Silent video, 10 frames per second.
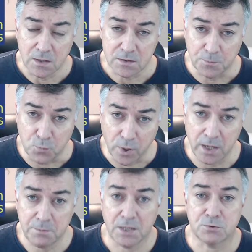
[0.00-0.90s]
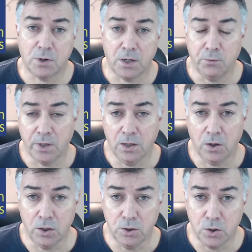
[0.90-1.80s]
The brand mantra will
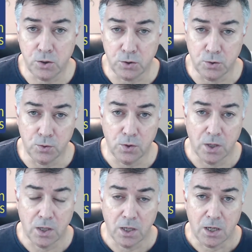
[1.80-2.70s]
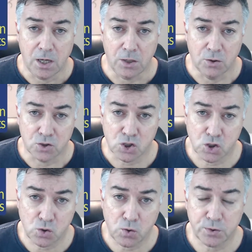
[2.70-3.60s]
allow you in a
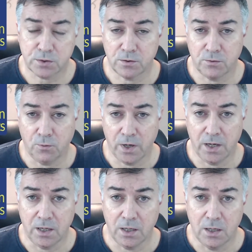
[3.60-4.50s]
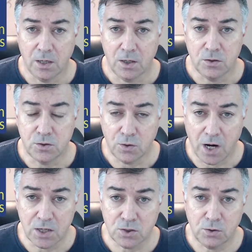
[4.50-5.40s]
shorter way to
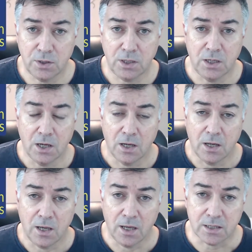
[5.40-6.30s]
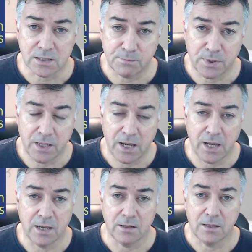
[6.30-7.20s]
actually
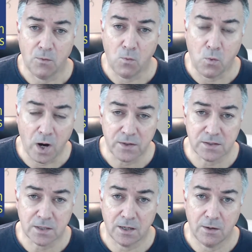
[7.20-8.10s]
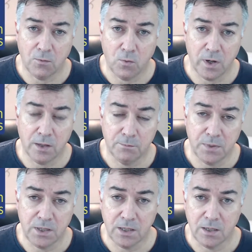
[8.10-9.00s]
explain what will
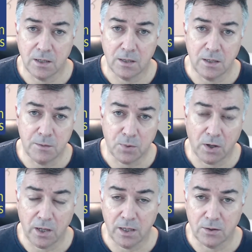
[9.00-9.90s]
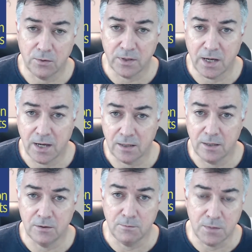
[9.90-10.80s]
be in parallel contained
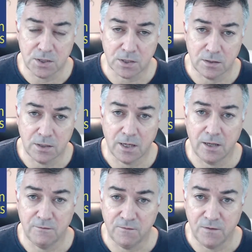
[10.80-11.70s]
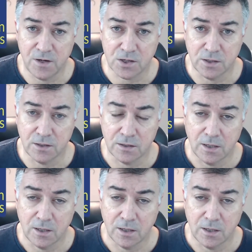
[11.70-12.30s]
in the mission and vision,